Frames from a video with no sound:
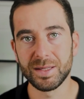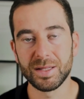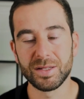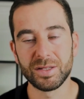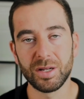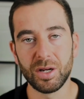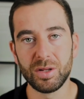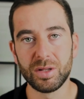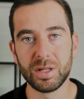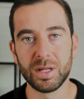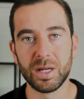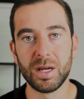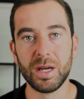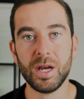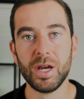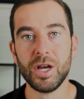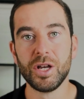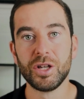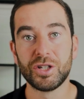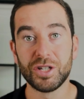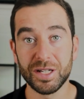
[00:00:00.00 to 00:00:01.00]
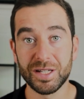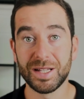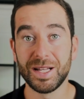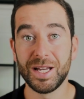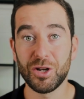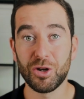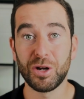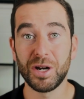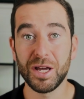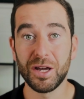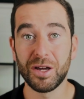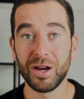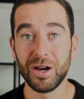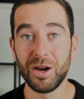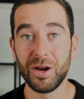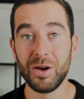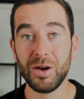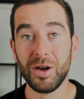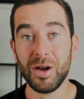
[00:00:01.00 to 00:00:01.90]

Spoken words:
And so to just literally go